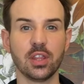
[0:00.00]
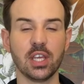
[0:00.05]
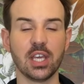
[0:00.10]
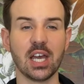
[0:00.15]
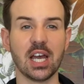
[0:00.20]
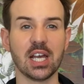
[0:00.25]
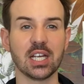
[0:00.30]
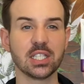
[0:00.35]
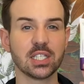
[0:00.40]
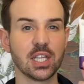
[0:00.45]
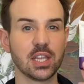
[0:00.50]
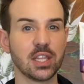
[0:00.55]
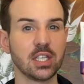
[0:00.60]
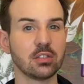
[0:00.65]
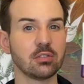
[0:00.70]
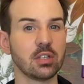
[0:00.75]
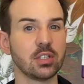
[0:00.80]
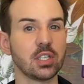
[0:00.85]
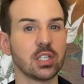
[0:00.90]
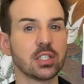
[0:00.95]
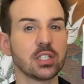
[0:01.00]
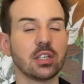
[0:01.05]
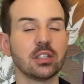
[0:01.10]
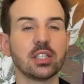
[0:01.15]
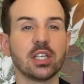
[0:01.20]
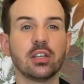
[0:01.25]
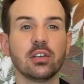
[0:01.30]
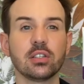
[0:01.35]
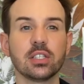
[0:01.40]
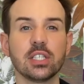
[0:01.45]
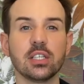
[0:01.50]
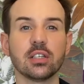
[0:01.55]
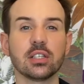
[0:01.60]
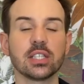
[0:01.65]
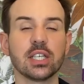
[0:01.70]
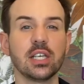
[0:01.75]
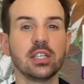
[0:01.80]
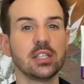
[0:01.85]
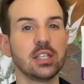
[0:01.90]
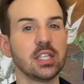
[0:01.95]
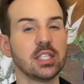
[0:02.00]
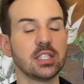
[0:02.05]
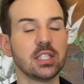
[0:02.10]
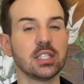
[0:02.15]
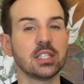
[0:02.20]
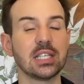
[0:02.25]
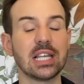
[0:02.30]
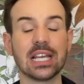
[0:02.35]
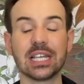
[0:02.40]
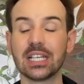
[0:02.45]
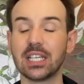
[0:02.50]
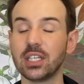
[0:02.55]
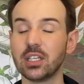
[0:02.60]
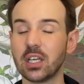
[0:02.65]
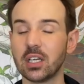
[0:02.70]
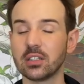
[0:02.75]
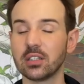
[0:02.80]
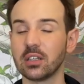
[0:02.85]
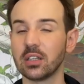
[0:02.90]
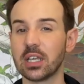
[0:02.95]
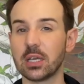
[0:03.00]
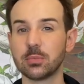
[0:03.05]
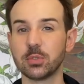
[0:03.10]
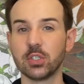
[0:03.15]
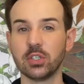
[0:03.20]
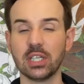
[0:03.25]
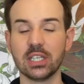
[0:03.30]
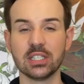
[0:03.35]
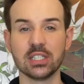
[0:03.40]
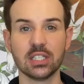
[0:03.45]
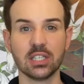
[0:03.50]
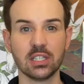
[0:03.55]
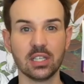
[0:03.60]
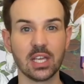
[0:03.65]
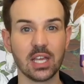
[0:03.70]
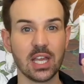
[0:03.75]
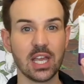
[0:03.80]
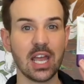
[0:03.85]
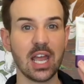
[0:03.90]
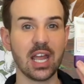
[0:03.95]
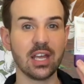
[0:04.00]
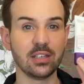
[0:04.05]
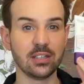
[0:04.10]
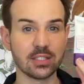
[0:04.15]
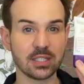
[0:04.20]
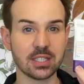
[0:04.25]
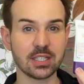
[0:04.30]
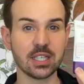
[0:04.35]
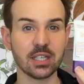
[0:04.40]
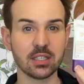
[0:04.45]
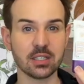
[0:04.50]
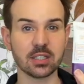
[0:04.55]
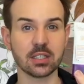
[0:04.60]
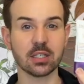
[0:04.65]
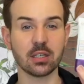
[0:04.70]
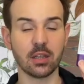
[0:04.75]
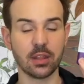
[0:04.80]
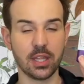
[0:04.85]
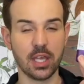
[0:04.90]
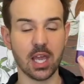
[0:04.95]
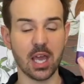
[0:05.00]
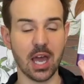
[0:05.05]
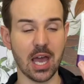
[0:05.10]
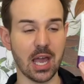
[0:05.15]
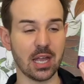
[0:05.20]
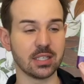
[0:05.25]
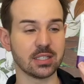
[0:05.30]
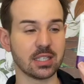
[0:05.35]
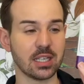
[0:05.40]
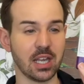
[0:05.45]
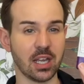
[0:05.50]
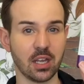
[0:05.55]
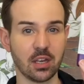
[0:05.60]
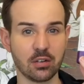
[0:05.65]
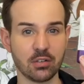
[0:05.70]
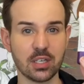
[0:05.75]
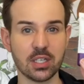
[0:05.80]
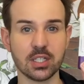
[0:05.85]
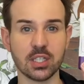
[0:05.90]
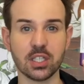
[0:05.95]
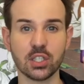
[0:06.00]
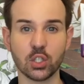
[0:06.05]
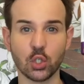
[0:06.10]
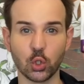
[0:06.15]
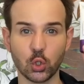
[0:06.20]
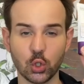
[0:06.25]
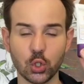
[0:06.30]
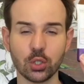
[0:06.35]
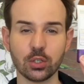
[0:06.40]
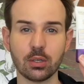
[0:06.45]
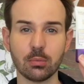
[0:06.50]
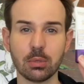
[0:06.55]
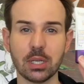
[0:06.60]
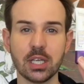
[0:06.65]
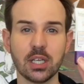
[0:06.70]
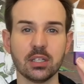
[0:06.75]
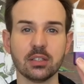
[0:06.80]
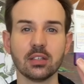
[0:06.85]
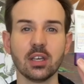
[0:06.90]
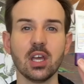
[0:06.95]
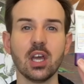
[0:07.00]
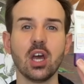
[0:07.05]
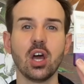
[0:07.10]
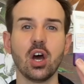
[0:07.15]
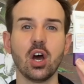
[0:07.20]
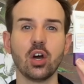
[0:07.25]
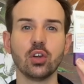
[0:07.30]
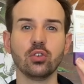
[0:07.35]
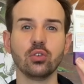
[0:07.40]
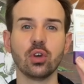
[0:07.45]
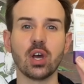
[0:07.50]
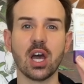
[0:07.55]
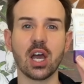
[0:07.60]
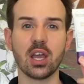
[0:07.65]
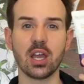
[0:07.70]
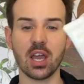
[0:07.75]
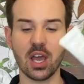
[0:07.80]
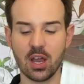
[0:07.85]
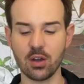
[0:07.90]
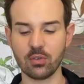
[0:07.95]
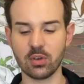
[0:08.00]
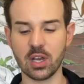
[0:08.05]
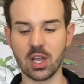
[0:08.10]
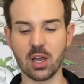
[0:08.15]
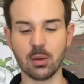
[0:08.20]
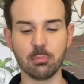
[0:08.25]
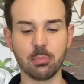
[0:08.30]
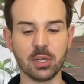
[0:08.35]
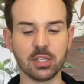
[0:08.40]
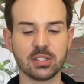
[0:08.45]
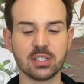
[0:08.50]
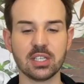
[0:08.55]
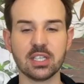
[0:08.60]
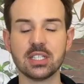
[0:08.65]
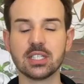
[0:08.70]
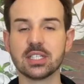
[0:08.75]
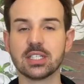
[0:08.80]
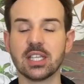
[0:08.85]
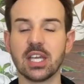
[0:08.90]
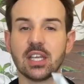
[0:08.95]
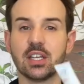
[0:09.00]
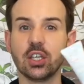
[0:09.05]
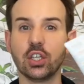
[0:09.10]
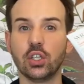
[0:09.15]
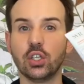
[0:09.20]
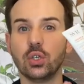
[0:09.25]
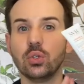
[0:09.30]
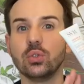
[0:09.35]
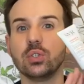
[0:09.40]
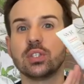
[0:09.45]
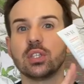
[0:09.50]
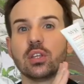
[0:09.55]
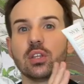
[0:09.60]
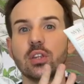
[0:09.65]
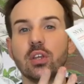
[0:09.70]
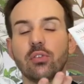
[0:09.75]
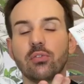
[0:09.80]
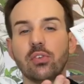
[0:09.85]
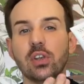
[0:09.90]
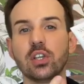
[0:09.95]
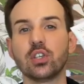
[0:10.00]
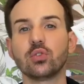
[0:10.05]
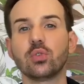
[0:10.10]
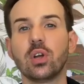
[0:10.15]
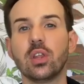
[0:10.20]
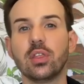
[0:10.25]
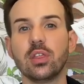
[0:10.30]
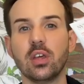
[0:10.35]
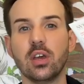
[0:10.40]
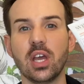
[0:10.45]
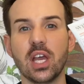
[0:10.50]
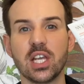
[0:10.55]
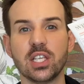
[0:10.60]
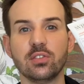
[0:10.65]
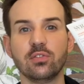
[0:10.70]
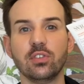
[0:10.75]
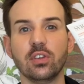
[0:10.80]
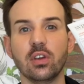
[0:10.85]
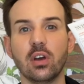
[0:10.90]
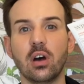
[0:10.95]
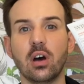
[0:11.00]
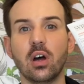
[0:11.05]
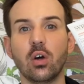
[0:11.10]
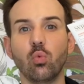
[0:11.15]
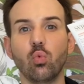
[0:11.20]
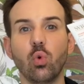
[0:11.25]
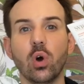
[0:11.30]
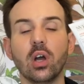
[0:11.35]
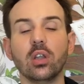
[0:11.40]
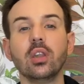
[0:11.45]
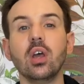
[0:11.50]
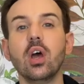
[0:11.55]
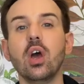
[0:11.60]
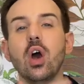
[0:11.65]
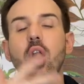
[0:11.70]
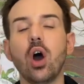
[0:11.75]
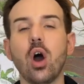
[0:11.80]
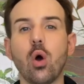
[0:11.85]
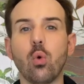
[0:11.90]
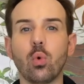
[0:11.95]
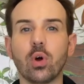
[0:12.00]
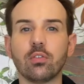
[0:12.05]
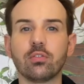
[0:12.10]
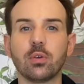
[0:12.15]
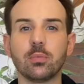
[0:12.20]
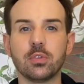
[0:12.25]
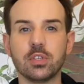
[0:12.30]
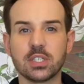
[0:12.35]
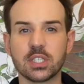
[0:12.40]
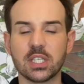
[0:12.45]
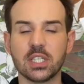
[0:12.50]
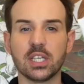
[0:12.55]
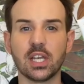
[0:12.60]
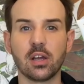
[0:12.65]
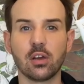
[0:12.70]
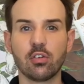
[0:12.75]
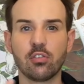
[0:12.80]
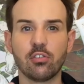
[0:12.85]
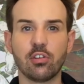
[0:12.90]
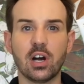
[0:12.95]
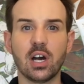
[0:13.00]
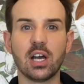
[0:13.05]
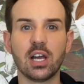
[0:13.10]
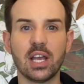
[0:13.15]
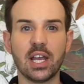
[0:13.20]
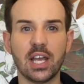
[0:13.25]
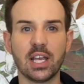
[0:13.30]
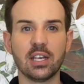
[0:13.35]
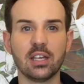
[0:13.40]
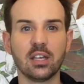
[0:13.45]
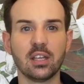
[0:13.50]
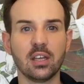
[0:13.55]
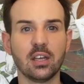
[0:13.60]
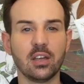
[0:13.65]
the eyes. This one does contain octinoxide. This is likely not encapsulated and it stings the eyes like crazy, so don't apply it on your eye area, but instead use the French one, the SVR1, or one from the Skin Aqua, and